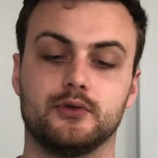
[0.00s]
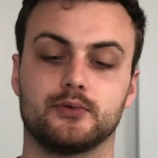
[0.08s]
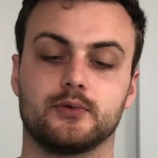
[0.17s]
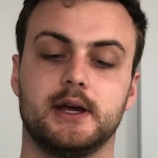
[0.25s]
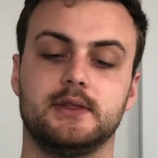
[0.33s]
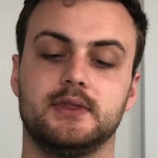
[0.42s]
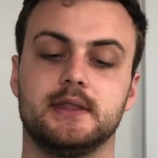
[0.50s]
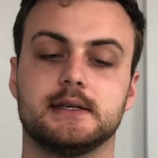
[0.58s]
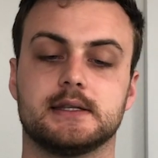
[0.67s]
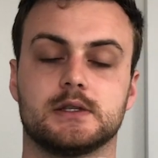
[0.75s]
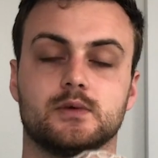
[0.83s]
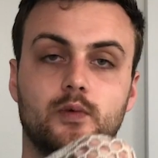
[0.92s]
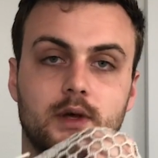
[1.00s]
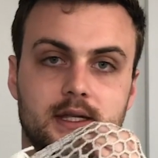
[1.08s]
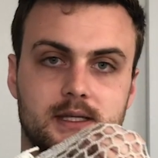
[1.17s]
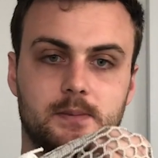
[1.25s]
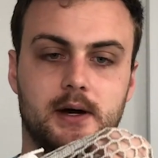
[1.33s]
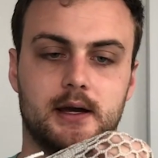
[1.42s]
right in this sweet
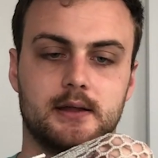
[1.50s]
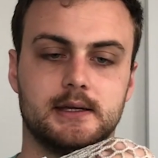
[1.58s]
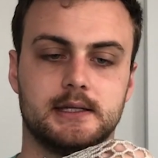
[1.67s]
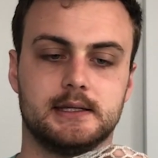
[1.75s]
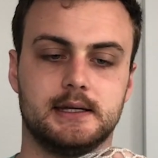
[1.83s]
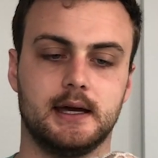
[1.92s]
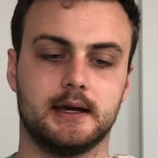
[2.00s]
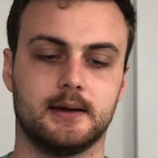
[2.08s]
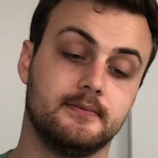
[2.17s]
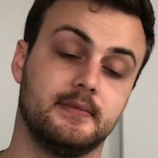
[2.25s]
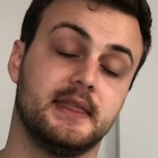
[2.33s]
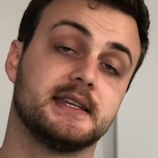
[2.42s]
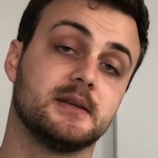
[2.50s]
spot of the stick that,